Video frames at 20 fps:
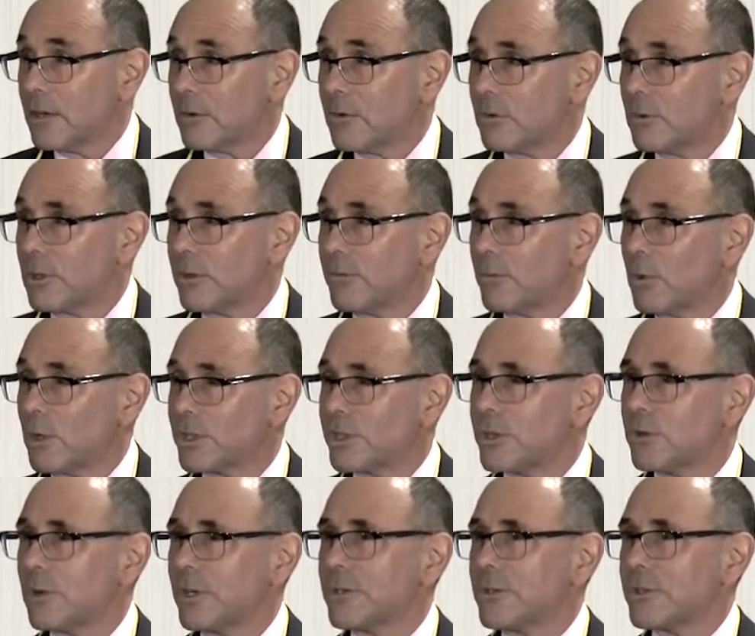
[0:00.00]
Well,
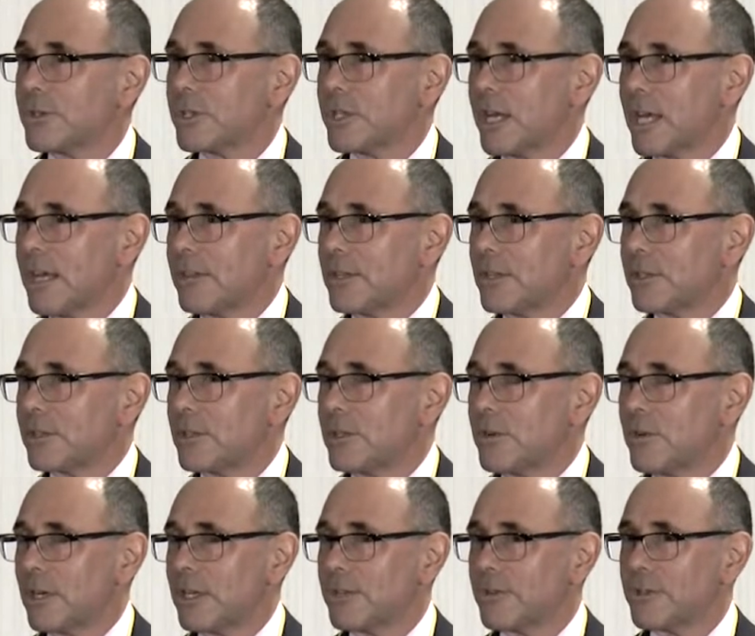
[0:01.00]
once you understand this and
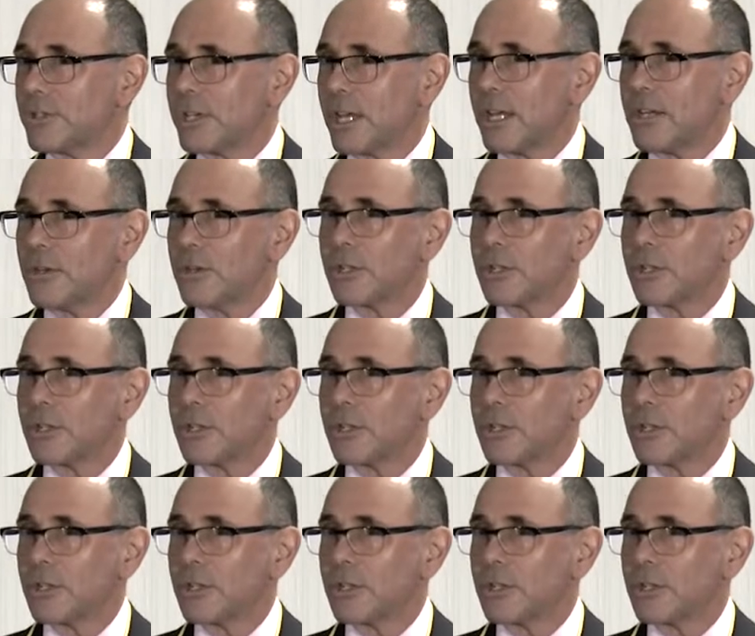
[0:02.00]
you understand